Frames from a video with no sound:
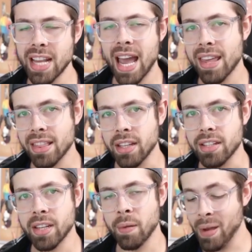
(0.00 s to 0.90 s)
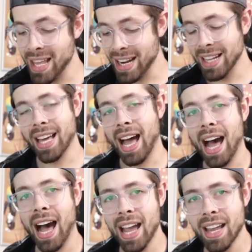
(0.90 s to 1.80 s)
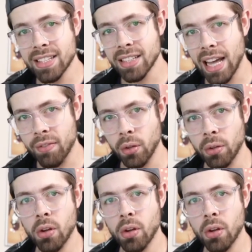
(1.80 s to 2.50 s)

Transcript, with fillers: athletes competed at the highest level